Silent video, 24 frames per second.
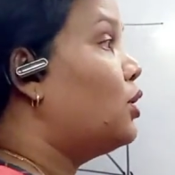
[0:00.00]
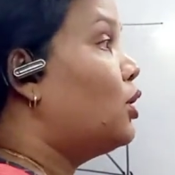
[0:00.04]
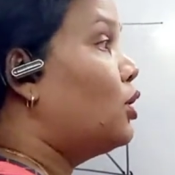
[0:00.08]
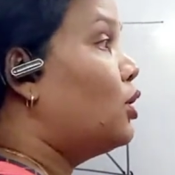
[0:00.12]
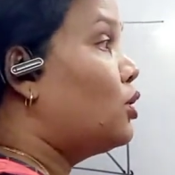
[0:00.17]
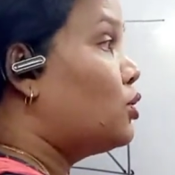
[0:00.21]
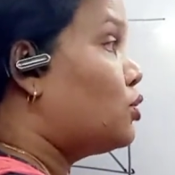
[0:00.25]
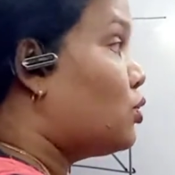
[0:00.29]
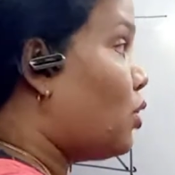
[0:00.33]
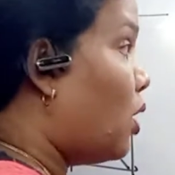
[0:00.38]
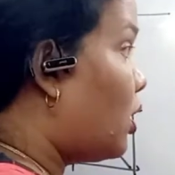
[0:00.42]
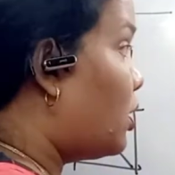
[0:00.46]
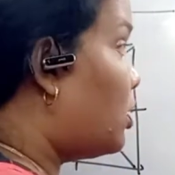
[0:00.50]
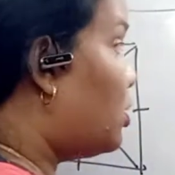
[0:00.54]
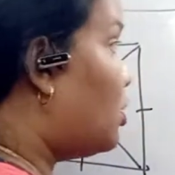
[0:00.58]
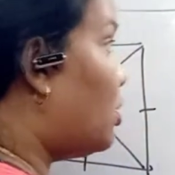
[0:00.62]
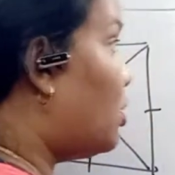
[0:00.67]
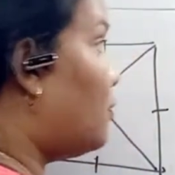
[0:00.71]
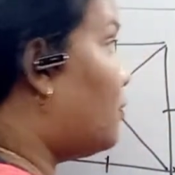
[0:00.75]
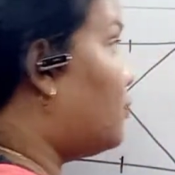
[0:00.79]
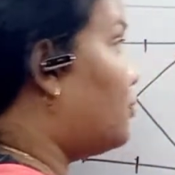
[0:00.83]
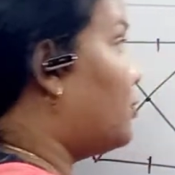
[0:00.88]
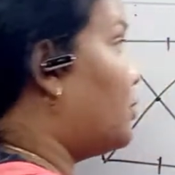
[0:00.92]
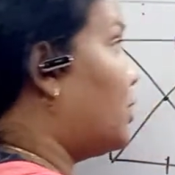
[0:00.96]
So order
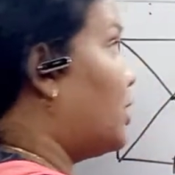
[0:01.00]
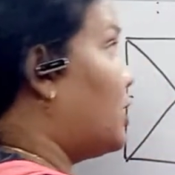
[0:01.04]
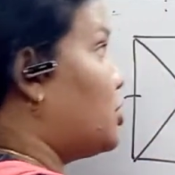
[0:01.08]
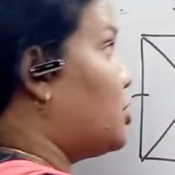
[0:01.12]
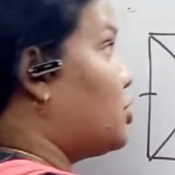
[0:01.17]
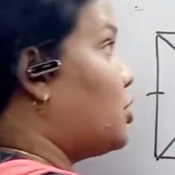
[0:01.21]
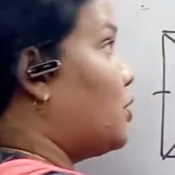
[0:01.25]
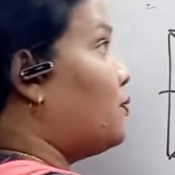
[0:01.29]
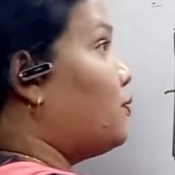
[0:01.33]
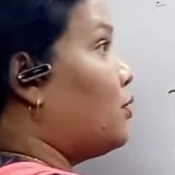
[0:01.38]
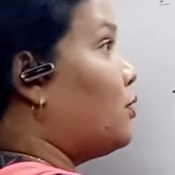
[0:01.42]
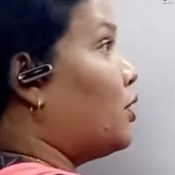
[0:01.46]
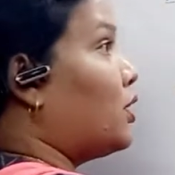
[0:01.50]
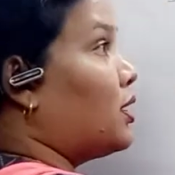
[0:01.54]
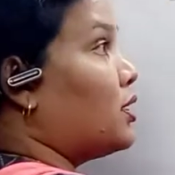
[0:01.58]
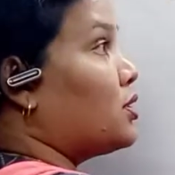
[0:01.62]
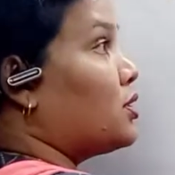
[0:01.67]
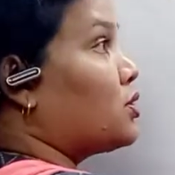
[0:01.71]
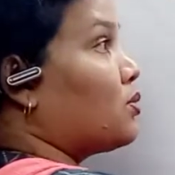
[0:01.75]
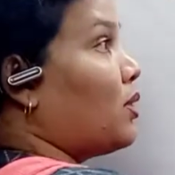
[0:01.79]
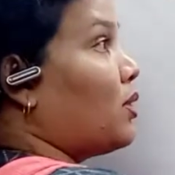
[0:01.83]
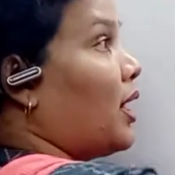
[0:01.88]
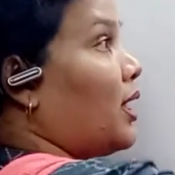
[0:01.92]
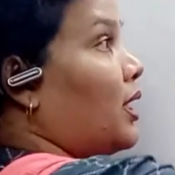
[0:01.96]
of rotation for a
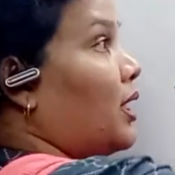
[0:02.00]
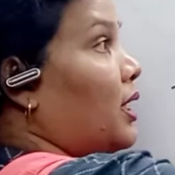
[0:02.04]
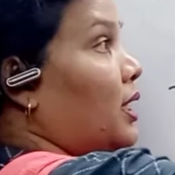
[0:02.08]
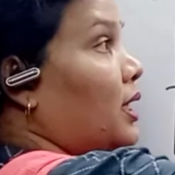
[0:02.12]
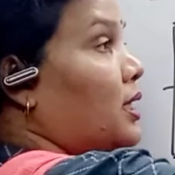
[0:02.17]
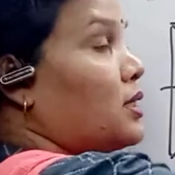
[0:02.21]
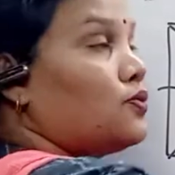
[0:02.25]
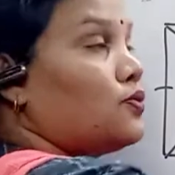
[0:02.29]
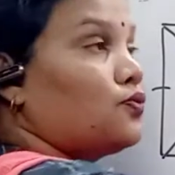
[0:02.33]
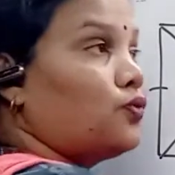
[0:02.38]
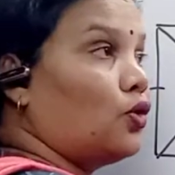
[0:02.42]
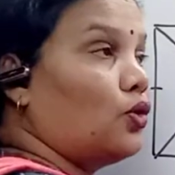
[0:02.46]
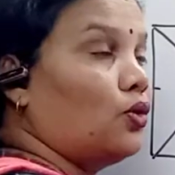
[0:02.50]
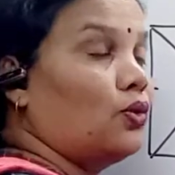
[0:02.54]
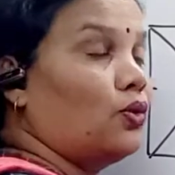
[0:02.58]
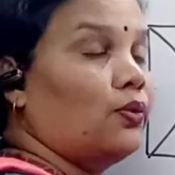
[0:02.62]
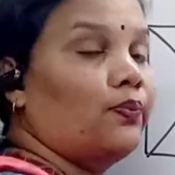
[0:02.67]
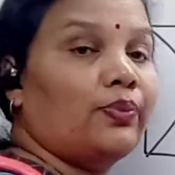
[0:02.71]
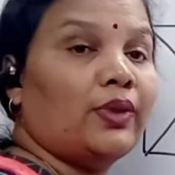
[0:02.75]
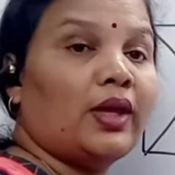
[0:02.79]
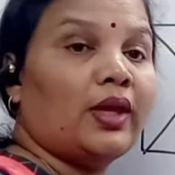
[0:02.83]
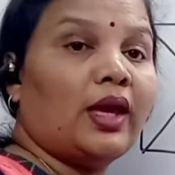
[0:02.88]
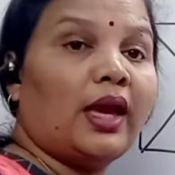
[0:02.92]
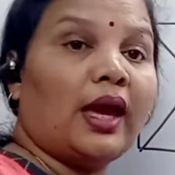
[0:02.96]
square is 4,
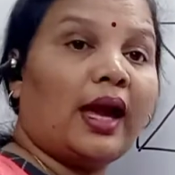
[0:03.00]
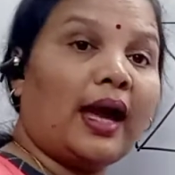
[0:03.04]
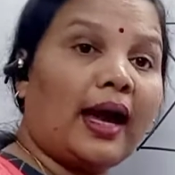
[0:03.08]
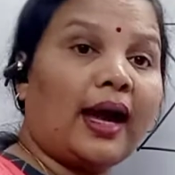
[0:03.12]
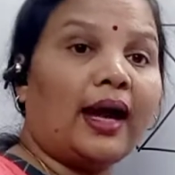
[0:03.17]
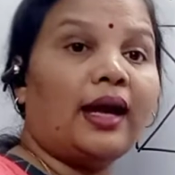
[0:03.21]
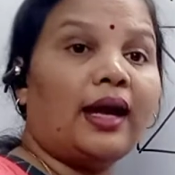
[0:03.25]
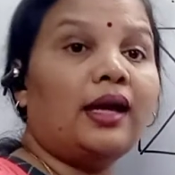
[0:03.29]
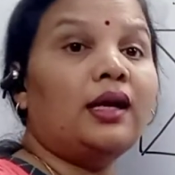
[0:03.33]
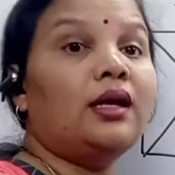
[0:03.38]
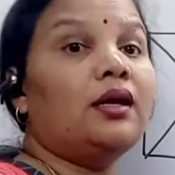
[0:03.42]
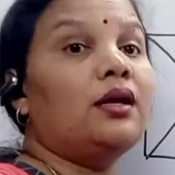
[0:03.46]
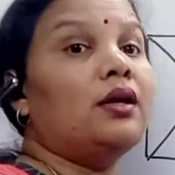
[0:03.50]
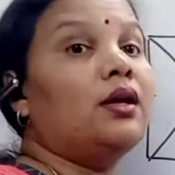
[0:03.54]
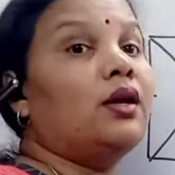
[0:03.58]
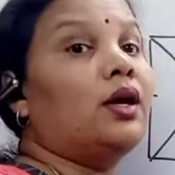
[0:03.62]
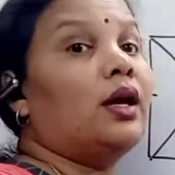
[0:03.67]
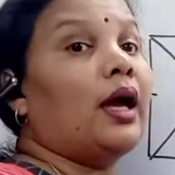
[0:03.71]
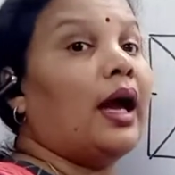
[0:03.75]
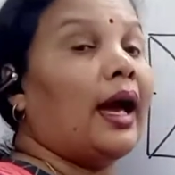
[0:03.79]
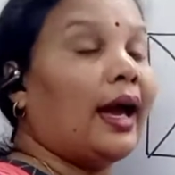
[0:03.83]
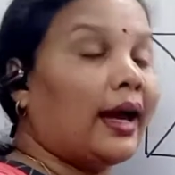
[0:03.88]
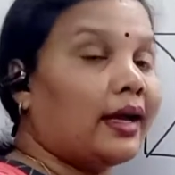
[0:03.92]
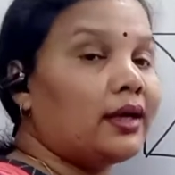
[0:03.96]
and
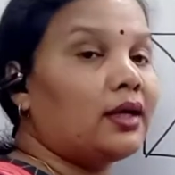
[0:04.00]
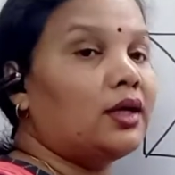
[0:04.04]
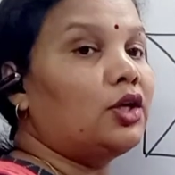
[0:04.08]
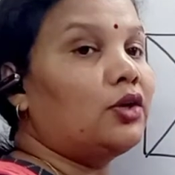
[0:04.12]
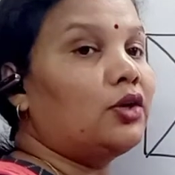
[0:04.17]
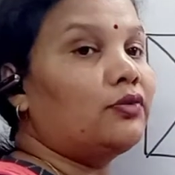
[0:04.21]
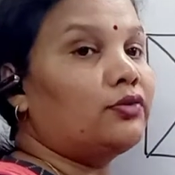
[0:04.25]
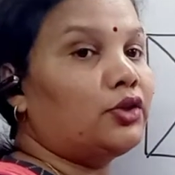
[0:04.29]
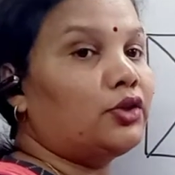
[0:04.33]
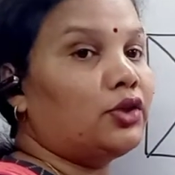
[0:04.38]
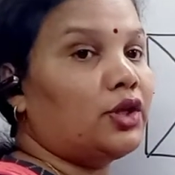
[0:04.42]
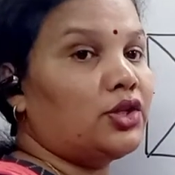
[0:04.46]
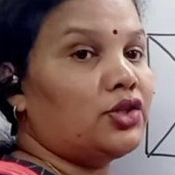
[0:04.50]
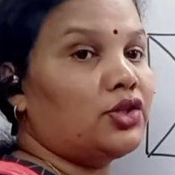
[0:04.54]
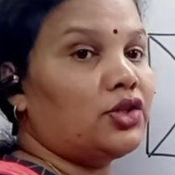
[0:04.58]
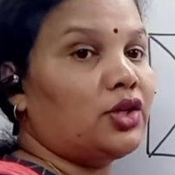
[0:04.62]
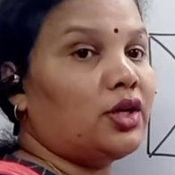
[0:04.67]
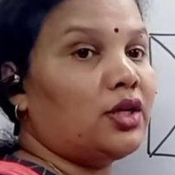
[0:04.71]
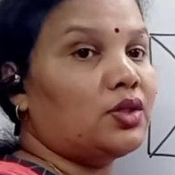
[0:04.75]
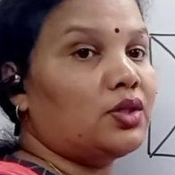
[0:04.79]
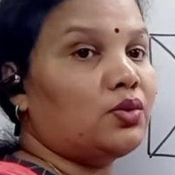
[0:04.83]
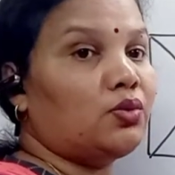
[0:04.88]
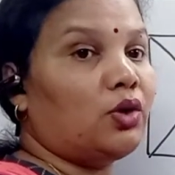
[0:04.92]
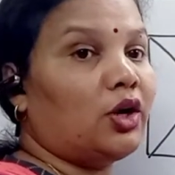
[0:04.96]
angle of rotation
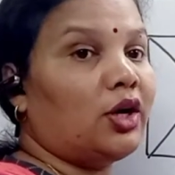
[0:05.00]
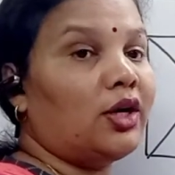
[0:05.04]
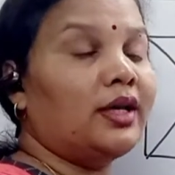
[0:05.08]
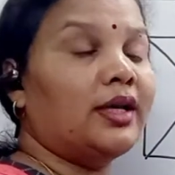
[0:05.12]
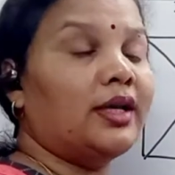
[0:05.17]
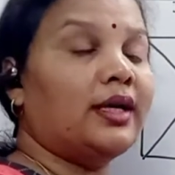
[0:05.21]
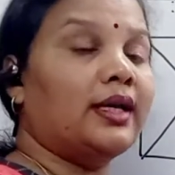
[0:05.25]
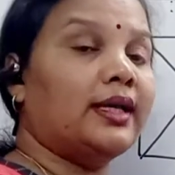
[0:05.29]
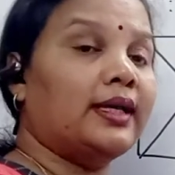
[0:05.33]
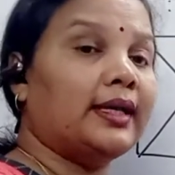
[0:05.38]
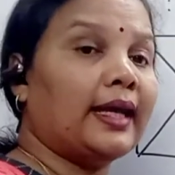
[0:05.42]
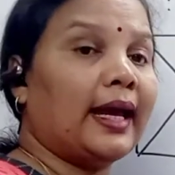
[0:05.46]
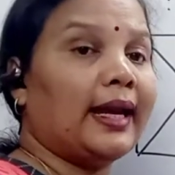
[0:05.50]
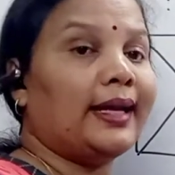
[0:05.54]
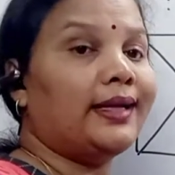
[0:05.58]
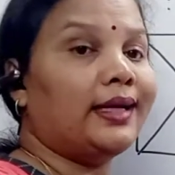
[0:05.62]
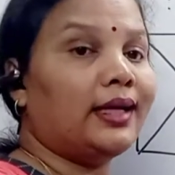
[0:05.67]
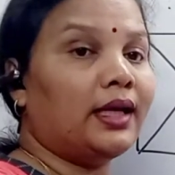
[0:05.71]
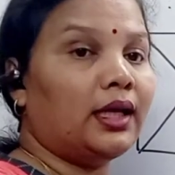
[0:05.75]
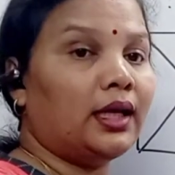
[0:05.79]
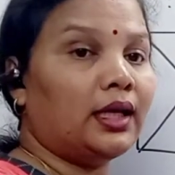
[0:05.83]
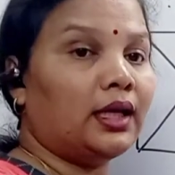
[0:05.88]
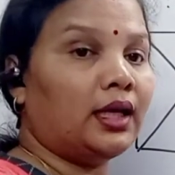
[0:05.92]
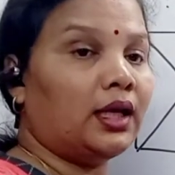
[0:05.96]
is what? 90
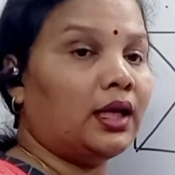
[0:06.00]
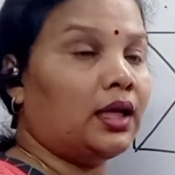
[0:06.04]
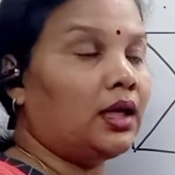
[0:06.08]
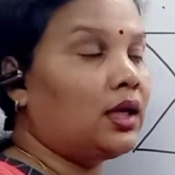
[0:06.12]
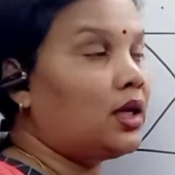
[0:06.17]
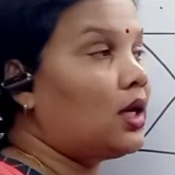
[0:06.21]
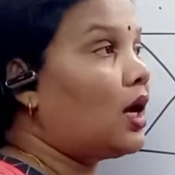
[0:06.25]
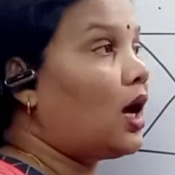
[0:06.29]
degree.